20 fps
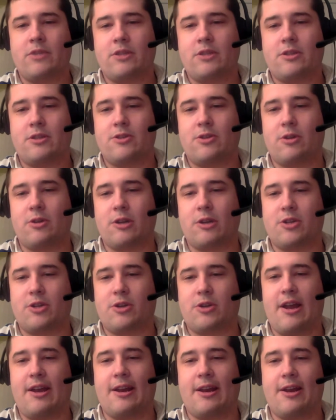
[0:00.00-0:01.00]
sort of
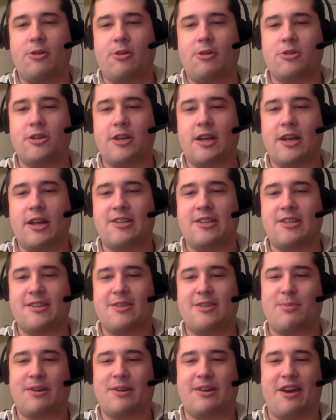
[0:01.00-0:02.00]
trade
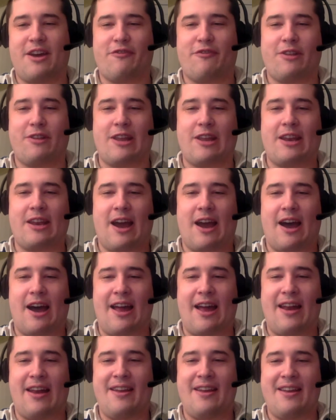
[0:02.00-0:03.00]
negotiations, but definitely
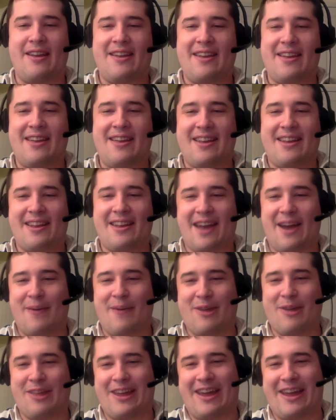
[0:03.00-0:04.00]
not
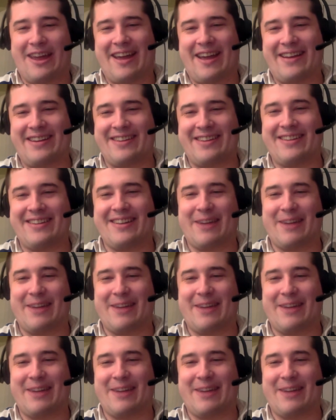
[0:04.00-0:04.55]
where they end.